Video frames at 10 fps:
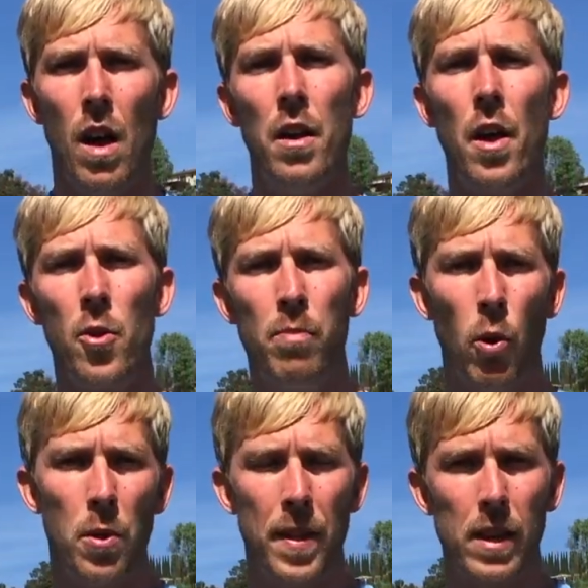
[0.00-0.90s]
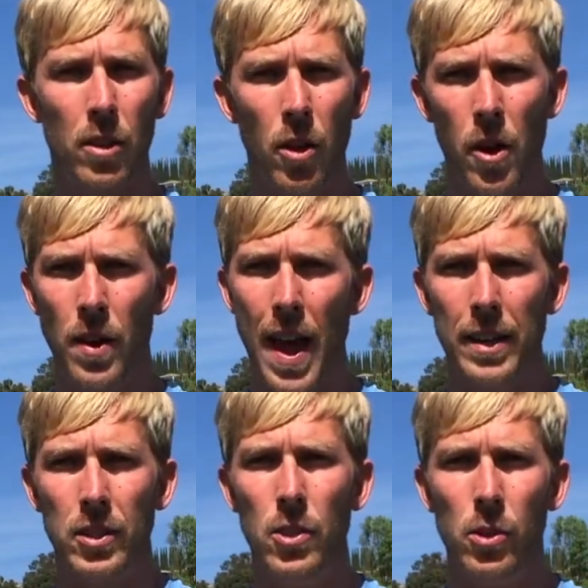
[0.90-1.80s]
Another important thing to learn
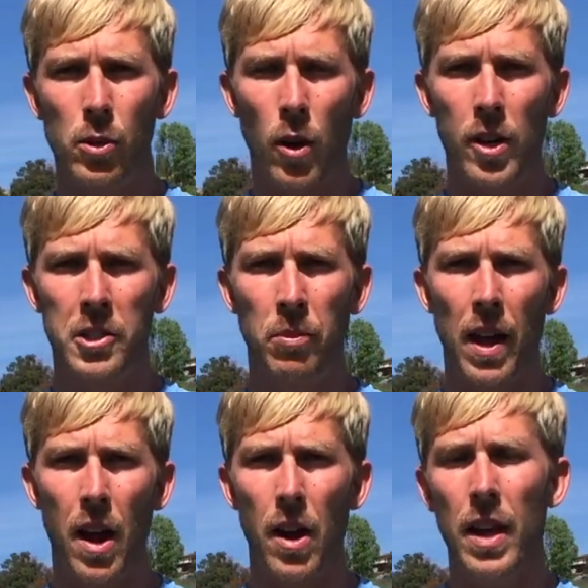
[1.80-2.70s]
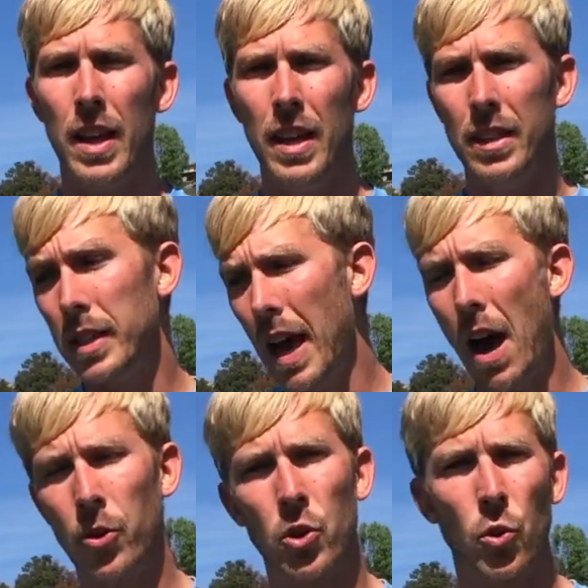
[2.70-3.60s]
as a new lacrosse player is
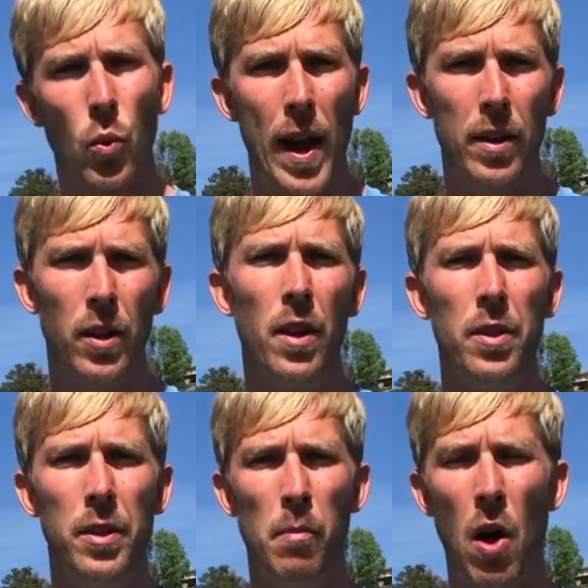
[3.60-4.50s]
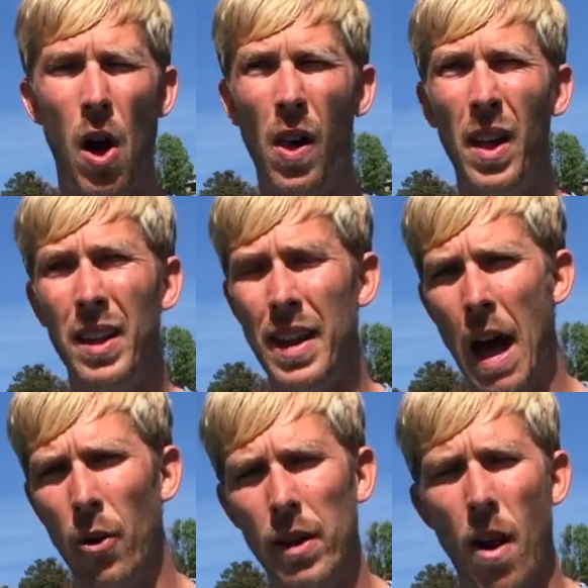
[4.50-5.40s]
how to cradle the ball.
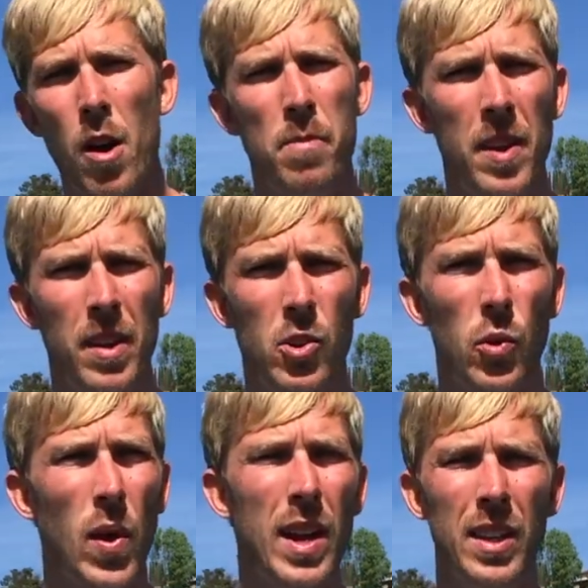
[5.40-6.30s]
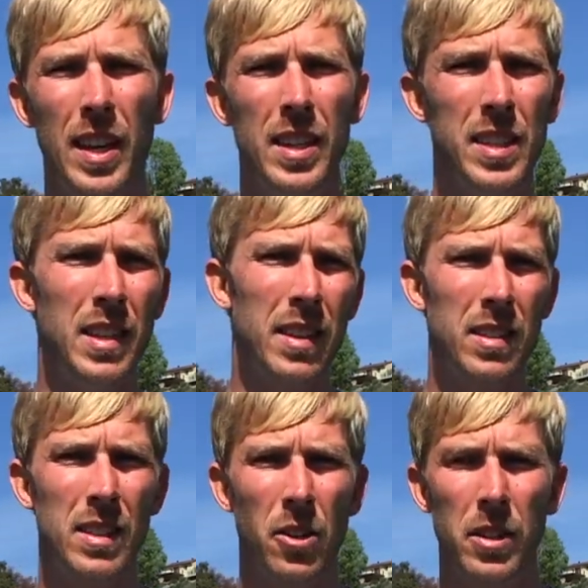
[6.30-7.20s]
Now, in our opinion, cradling isn't
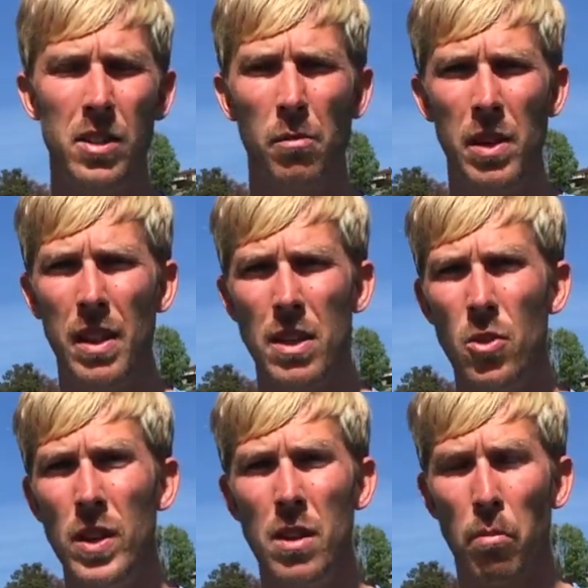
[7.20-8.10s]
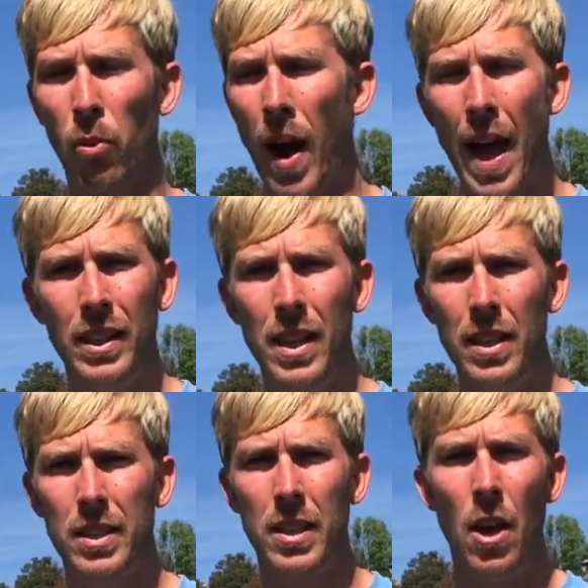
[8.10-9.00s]
necessarily something that you need to
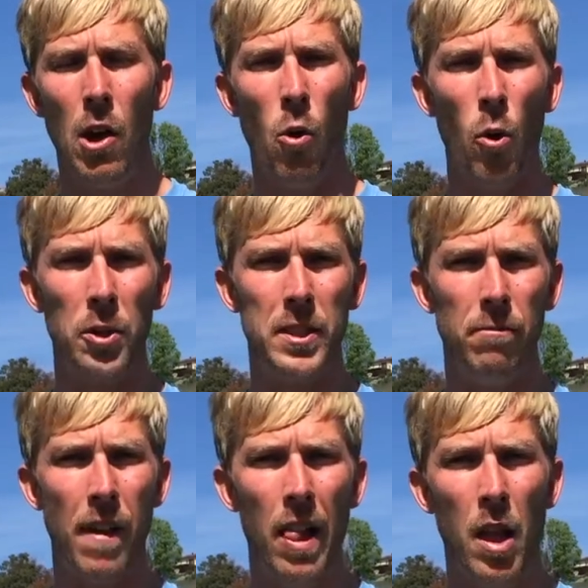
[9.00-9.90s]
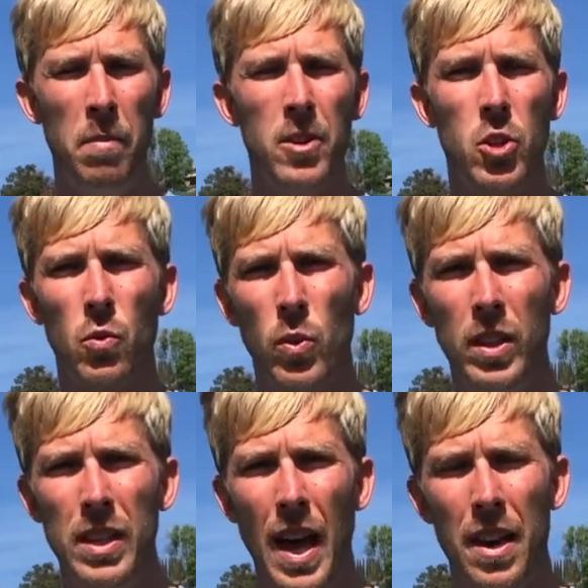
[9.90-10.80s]
practice or develop. It should
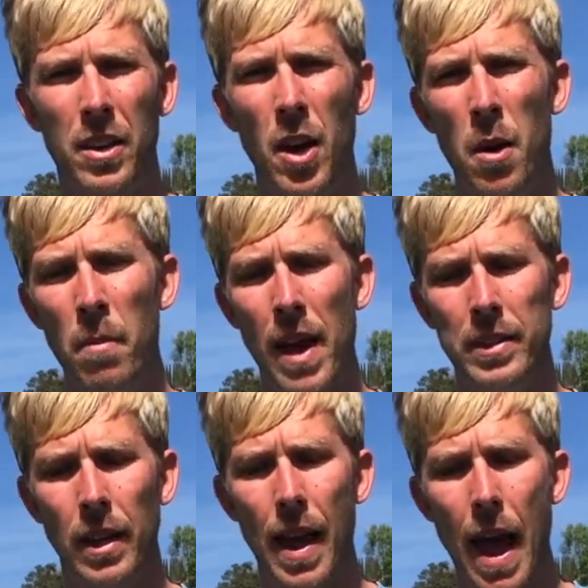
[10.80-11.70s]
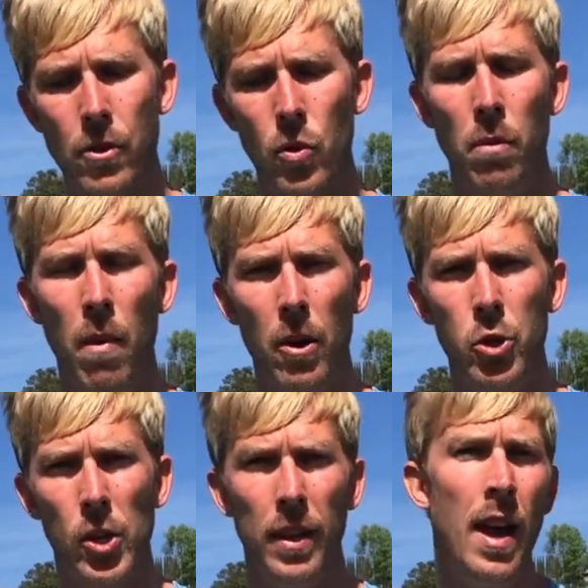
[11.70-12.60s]
really kind of come as a natural
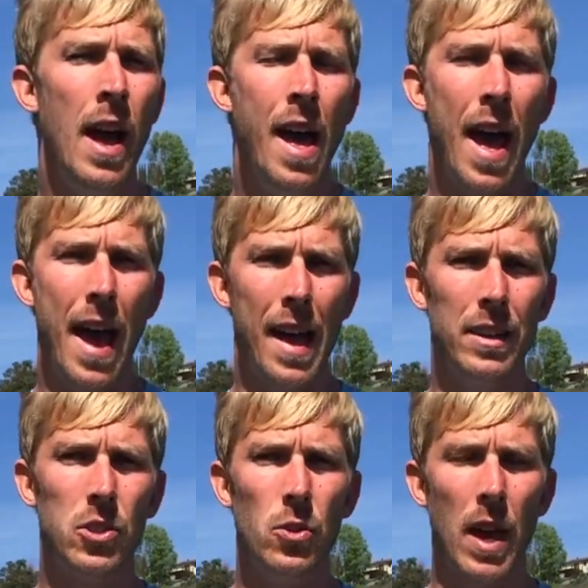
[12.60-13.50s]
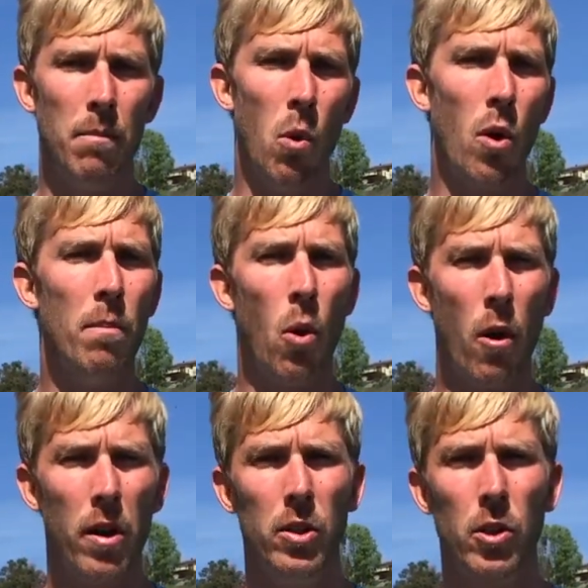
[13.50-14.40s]
motion as you get more and
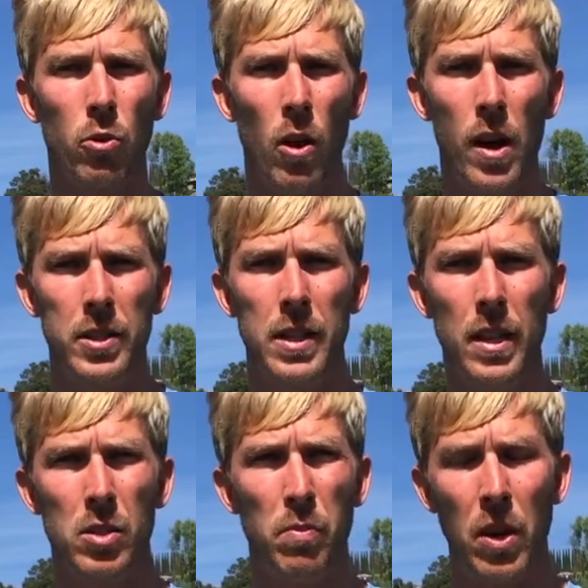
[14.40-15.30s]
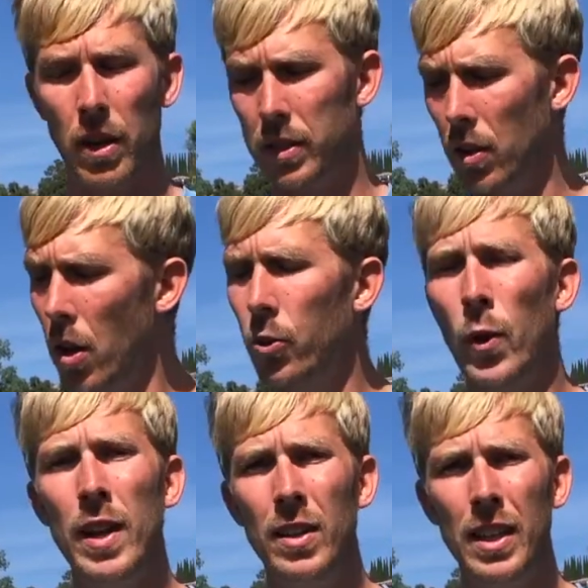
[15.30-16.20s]
more lacrosse experience. And all
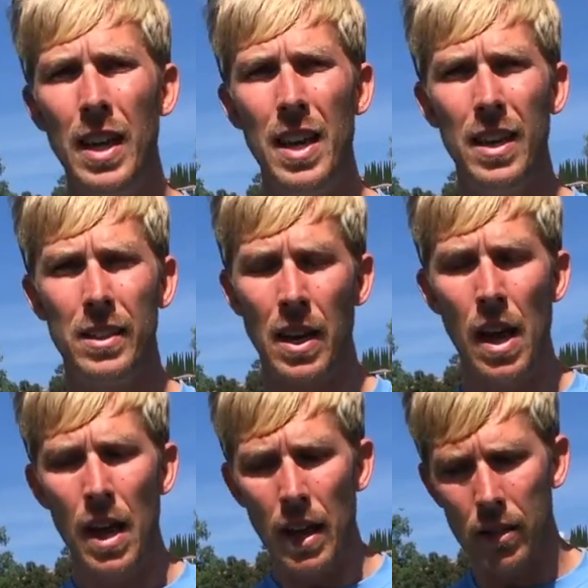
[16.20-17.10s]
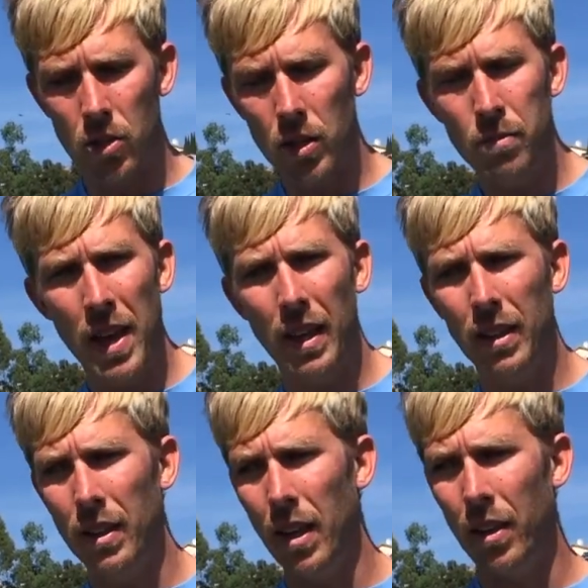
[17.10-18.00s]
cradling is just
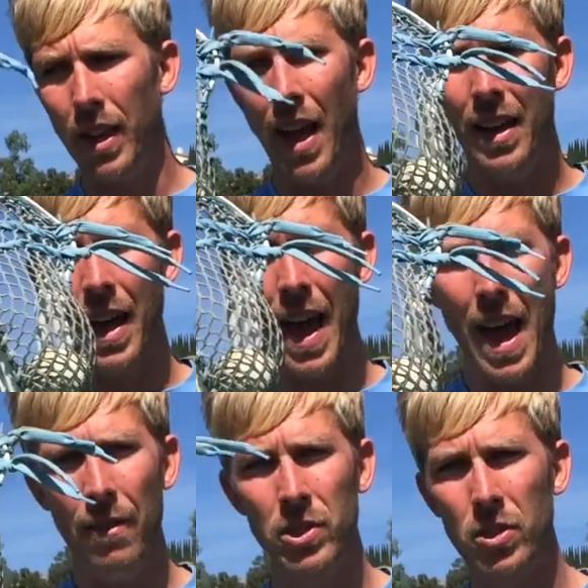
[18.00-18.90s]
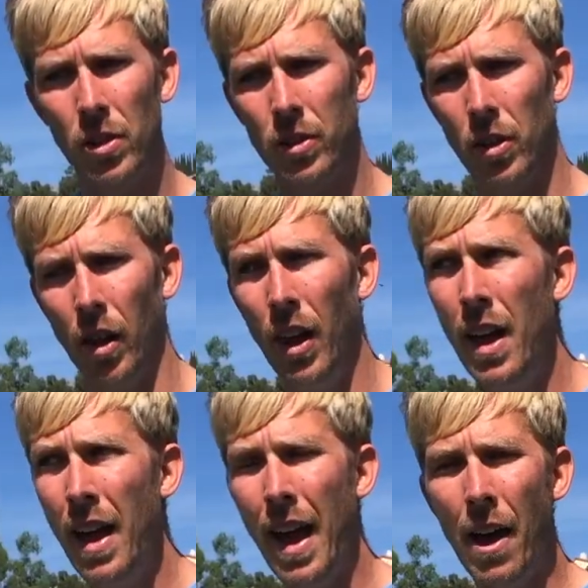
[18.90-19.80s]
making little kind of half circle,
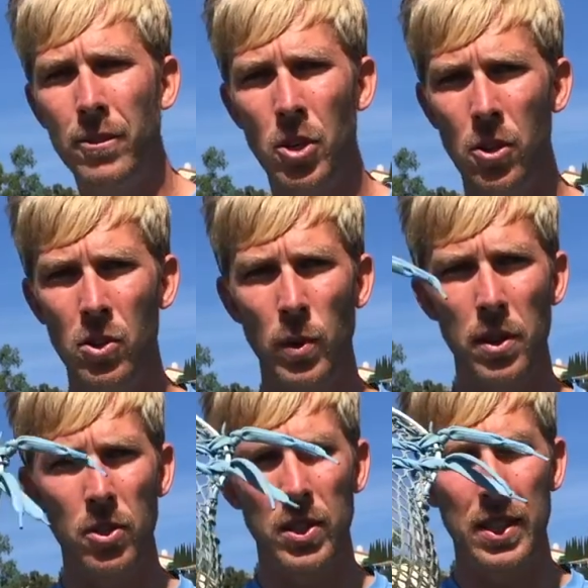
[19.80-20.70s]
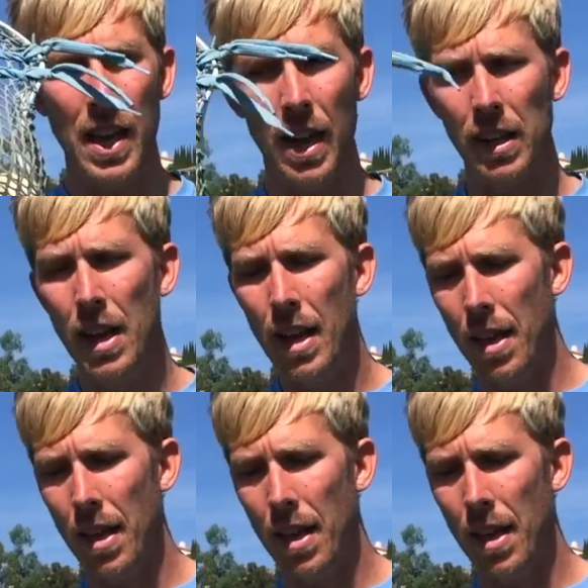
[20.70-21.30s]
half turns with your stick.